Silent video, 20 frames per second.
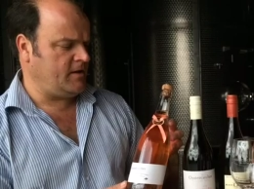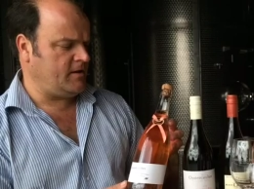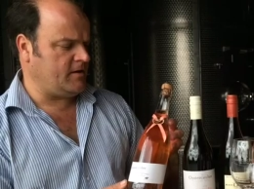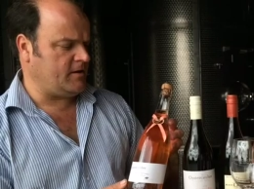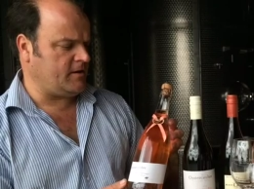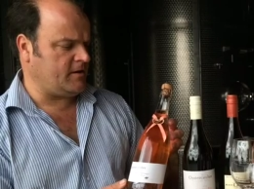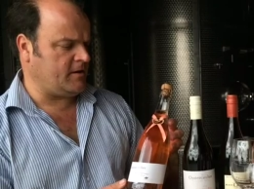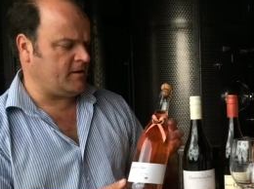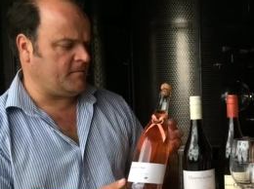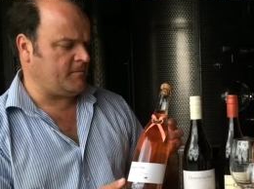
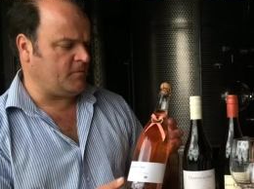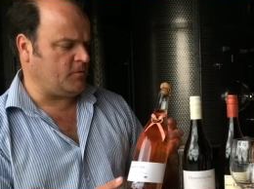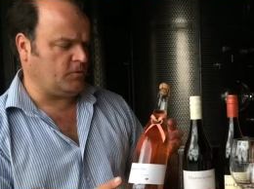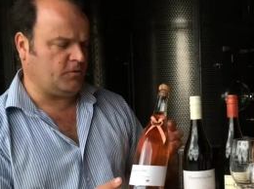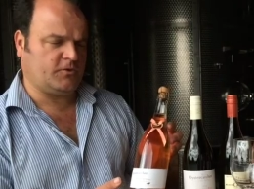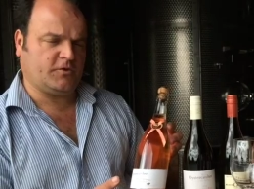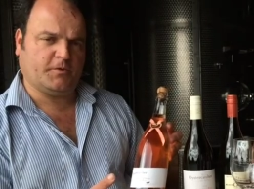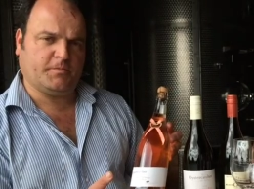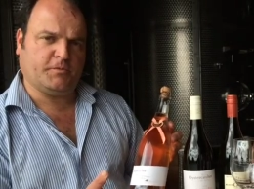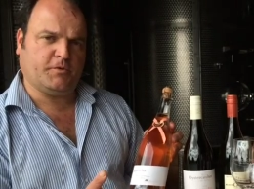um,
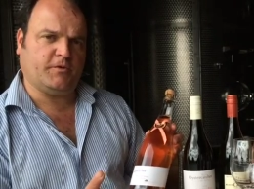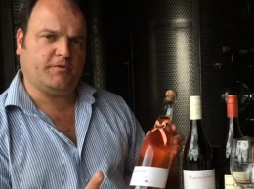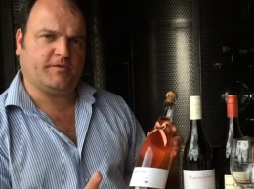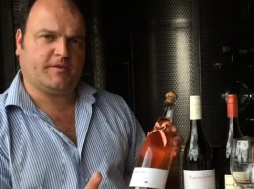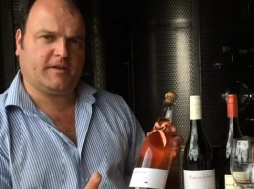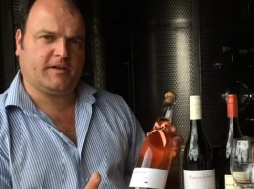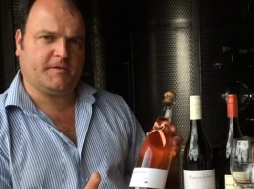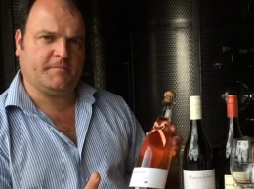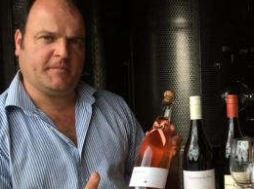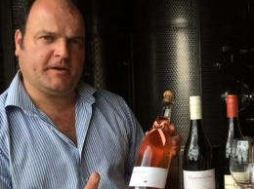also
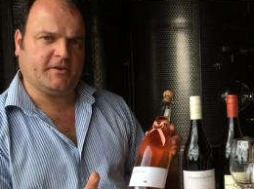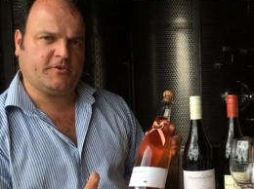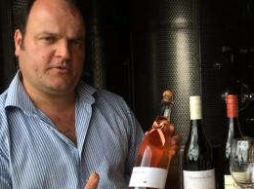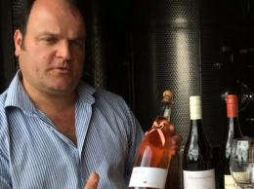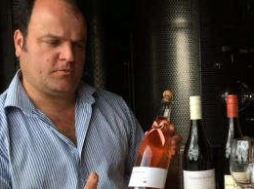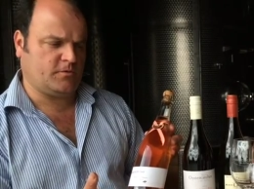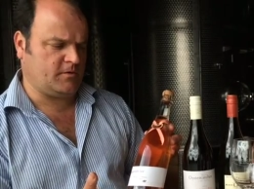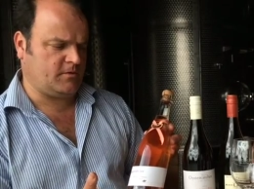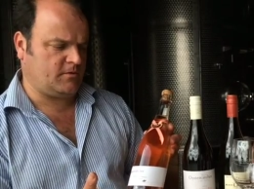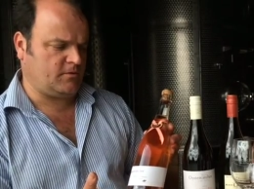perfectly
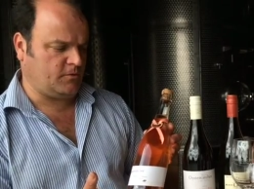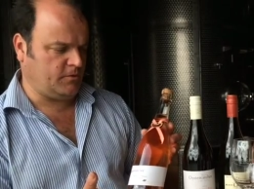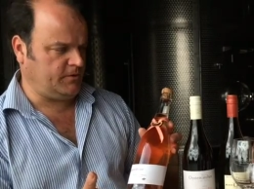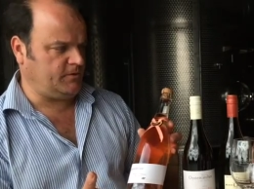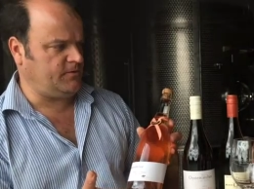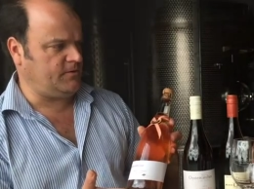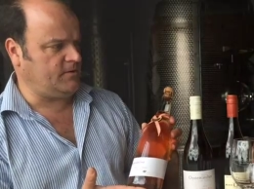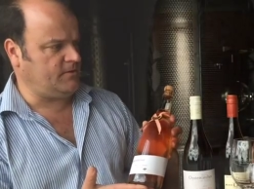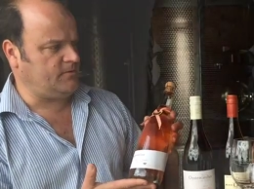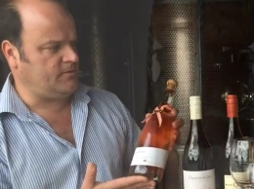matched with
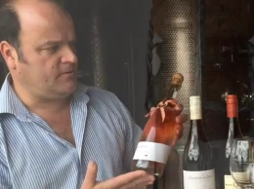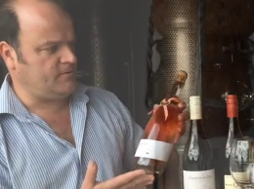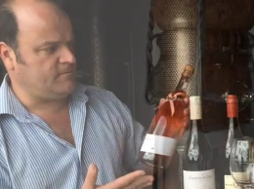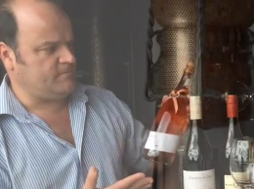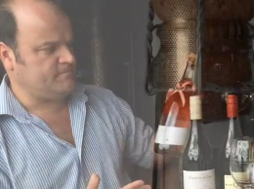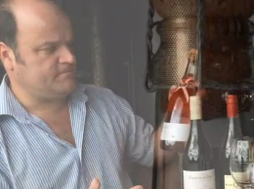oysters.